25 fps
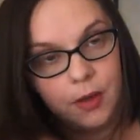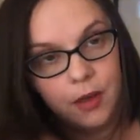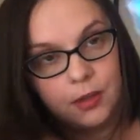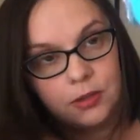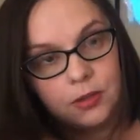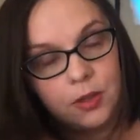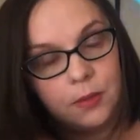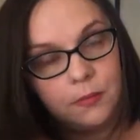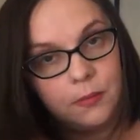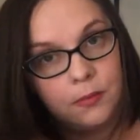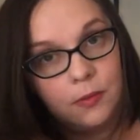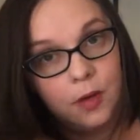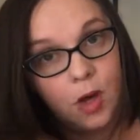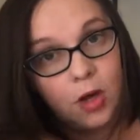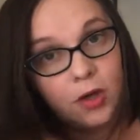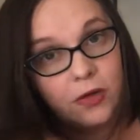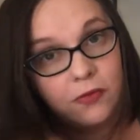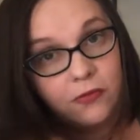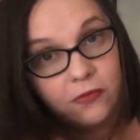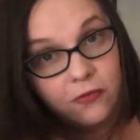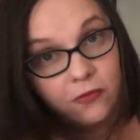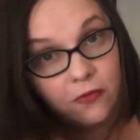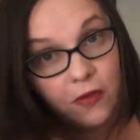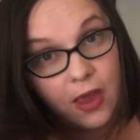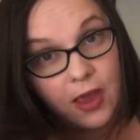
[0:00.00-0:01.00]
I'm not a
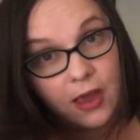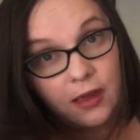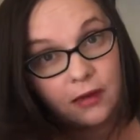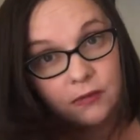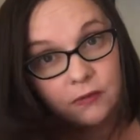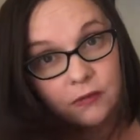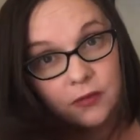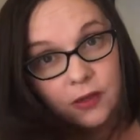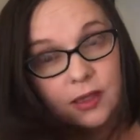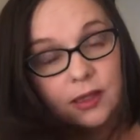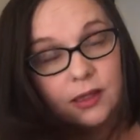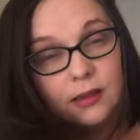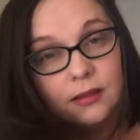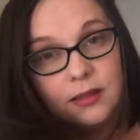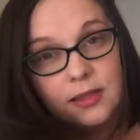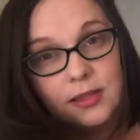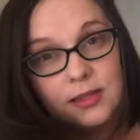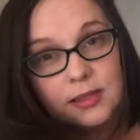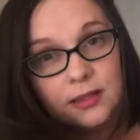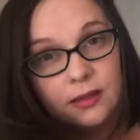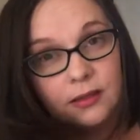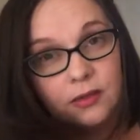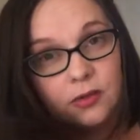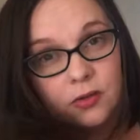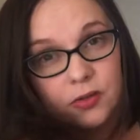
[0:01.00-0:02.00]
fan of getting
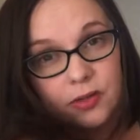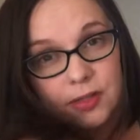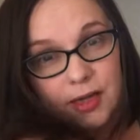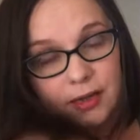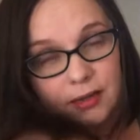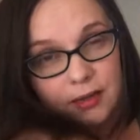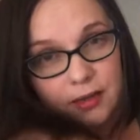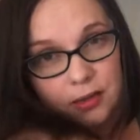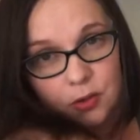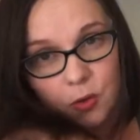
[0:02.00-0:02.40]
these little tiny